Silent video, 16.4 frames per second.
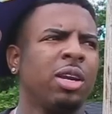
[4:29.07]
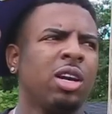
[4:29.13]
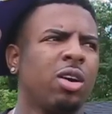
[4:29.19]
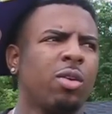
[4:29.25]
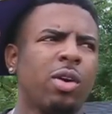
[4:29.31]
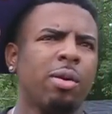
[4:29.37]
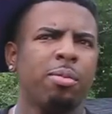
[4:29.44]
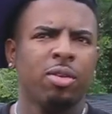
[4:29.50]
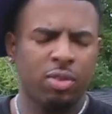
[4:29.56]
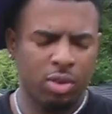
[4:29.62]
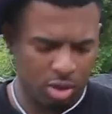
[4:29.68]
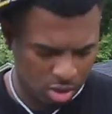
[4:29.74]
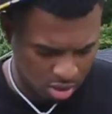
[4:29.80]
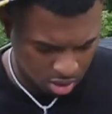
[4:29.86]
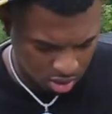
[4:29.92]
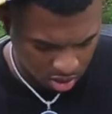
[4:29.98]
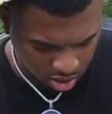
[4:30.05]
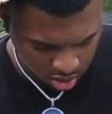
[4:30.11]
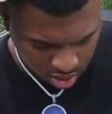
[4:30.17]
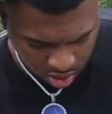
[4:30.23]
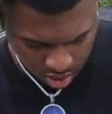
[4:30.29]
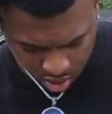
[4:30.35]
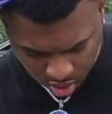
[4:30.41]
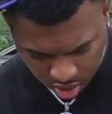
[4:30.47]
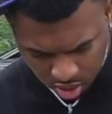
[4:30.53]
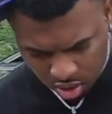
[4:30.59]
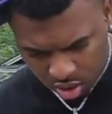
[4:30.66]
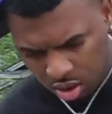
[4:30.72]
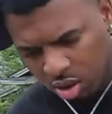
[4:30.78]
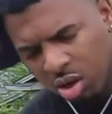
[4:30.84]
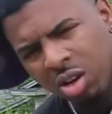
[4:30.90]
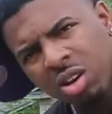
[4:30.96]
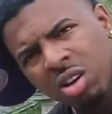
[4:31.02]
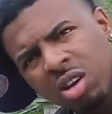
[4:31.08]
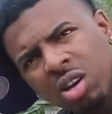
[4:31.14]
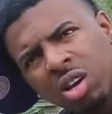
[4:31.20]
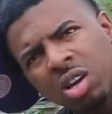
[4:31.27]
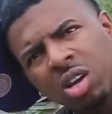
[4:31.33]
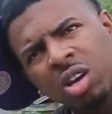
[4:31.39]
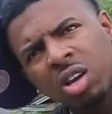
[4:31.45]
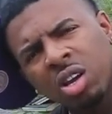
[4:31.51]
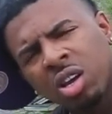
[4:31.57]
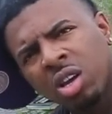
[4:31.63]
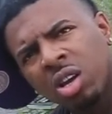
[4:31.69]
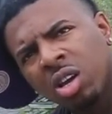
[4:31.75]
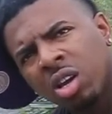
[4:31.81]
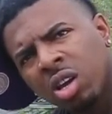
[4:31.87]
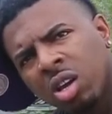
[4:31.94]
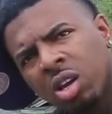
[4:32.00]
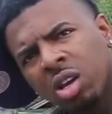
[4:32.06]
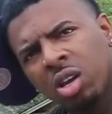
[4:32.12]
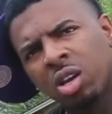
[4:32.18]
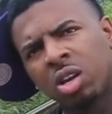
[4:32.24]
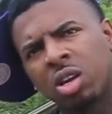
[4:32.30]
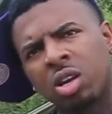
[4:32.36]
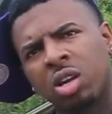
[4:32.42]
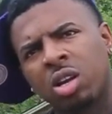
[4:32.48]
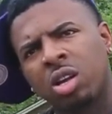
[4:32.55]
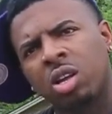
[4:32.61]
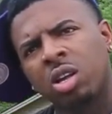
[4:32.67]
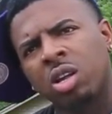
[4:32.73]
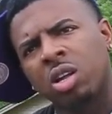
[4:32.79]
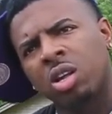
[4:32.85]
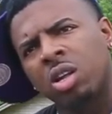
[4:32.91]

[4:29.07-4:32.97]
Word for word: But no if it don't be no like rap beef, um, now I know y'all have like you know what I'm saying.